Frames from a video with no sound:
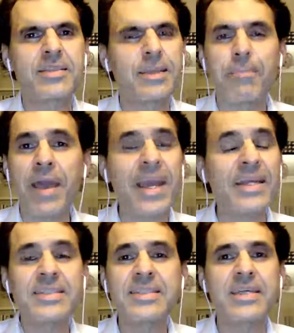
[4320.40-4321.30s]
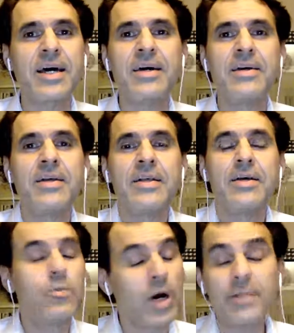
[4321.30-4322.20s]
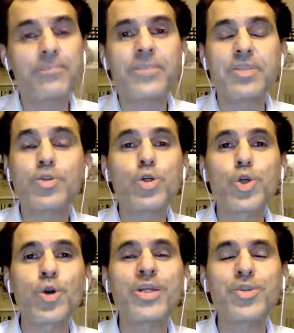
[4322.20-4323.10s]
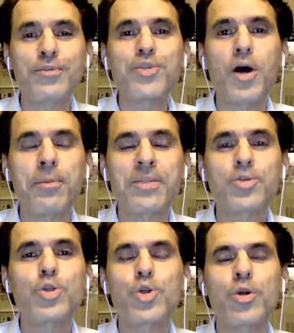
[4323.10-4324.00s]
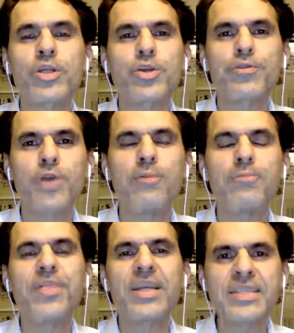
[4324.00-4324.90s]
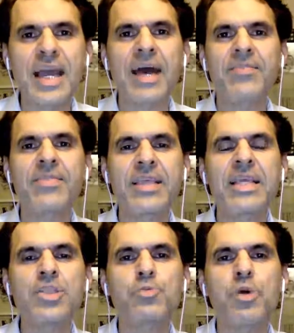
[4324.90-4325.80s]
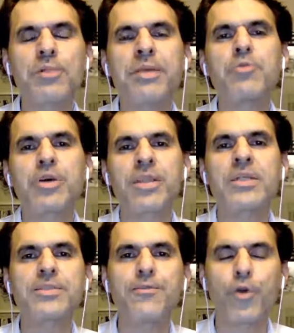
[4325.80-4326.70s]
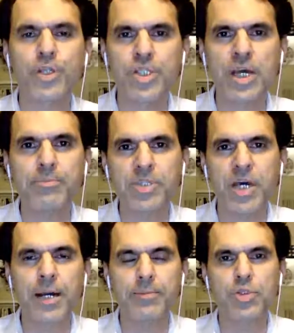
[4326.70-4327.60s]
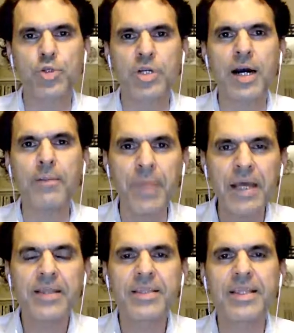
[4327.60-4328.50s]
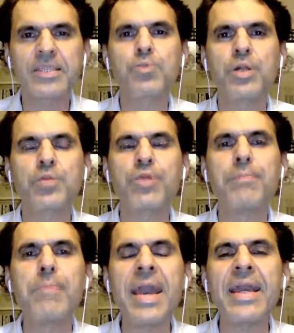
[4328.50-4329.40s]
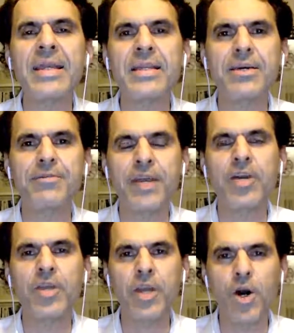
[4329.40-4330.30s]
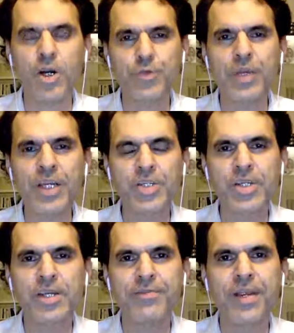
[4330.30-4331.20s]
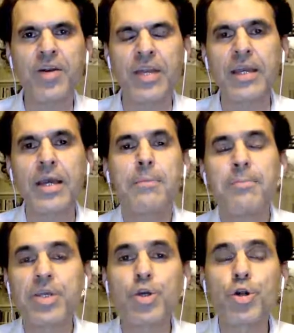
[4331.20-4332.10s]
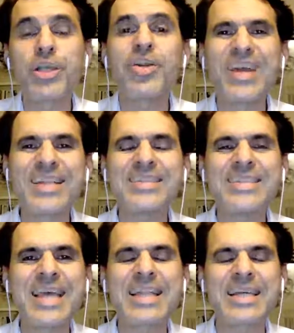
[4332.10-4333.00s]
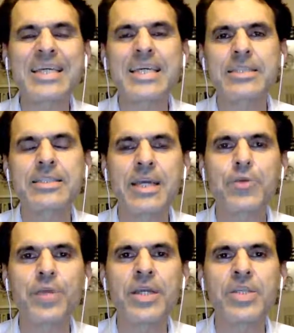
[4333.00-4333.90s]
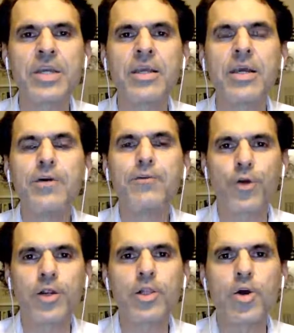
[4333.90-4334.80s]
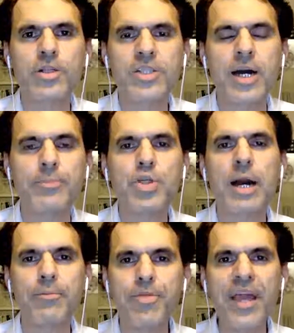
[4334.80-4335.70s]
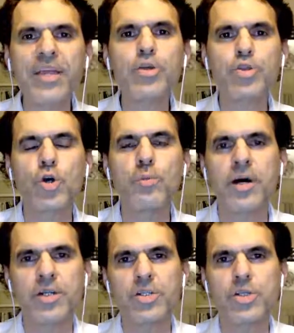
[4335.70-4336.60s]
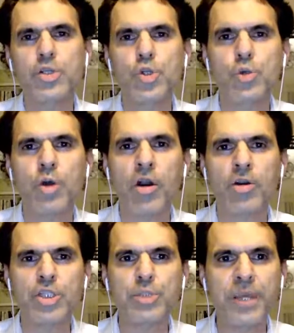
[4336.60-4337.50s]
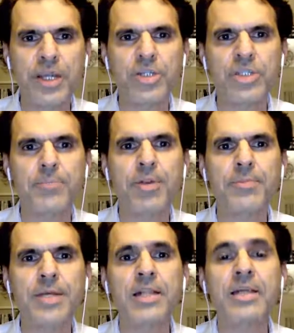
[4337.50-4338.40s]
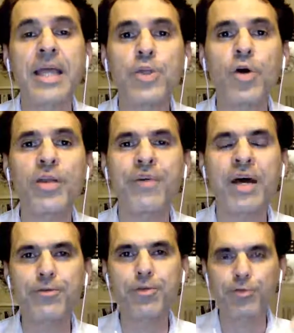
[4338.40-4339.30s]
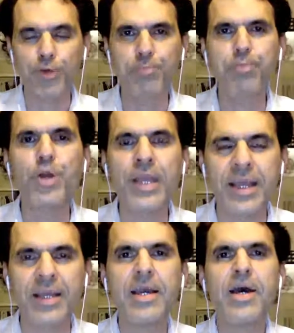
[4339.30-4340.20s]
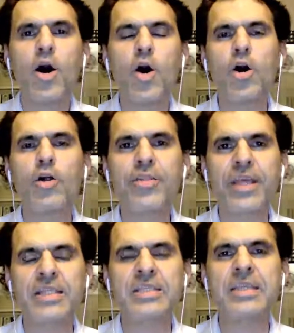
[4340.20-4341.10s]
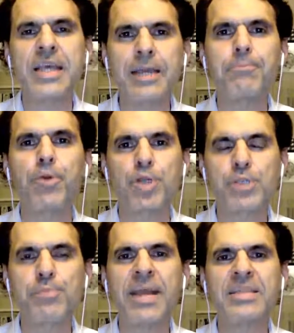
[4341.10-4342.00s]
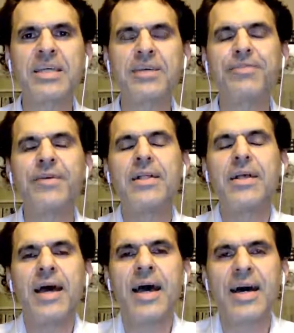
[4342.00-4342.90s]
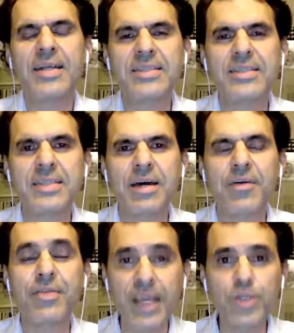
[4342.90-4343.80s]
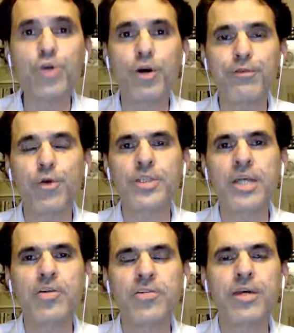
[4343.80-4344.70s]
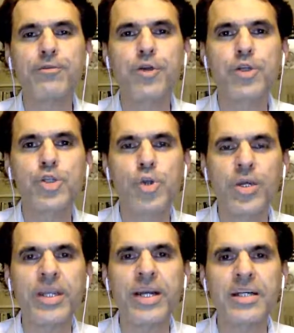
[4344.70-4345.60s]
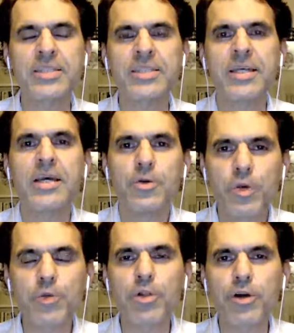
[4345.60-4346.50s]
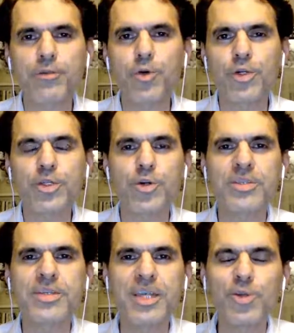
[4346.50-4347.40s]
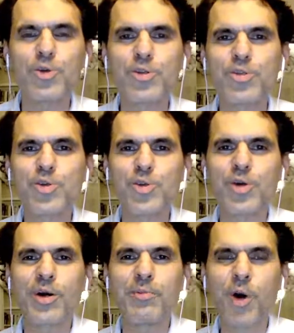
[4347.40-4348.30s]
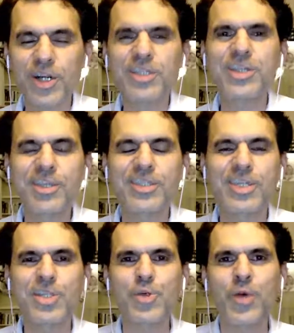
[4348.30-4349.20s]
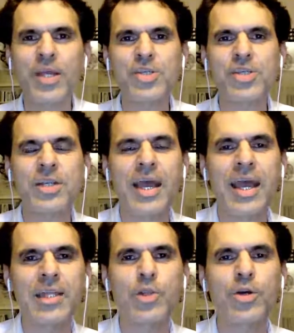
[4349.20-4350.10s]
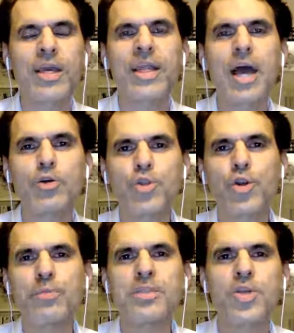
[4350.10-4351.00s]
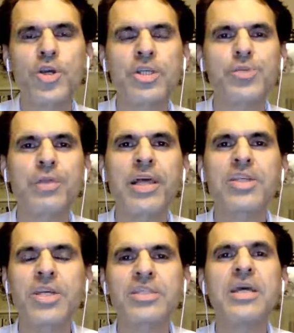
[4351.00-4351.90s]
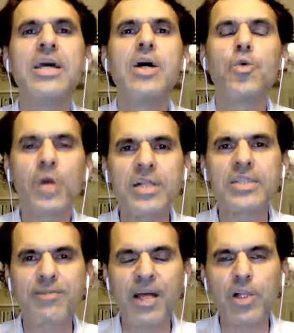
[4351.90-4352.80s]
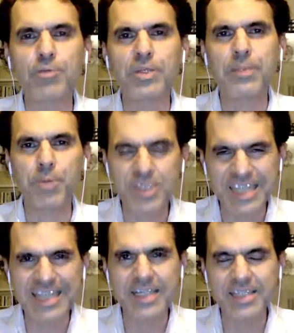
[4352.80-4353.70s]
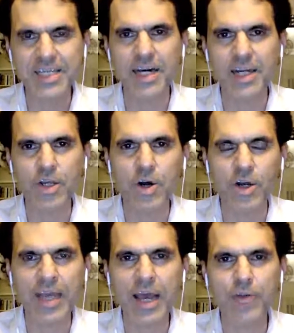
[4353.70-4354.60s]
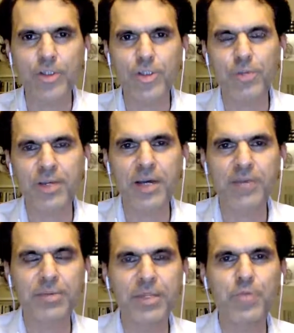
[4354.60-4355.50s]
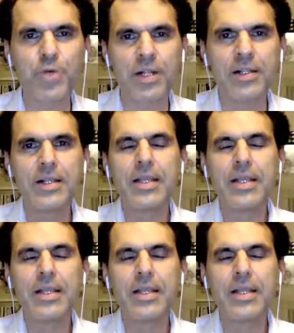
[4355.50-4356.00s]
debate. Well, there's no shortage of topics, no shortage of conflicts, and these will be with us for some time to come. This will remain a very hot region, a very peculiar and delicate region for a long time to come. Thank you so much to our speakers, Ibrahim KALIN and Johann WADEPHUL, for putting all this in perspective. And thank you, of course, out there for joining us. We will, of course, continue to monitor the situation and look at how German-Turkish relations will develop, with a particular side on how the German government will